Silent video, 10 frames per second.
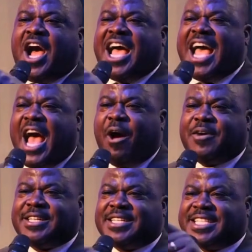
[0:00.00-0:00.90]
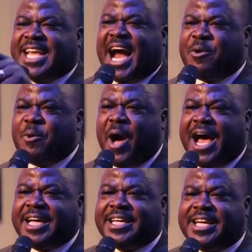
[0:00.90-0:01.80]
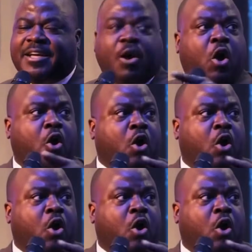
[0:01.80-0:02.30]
You make again. You lose. No problem. But why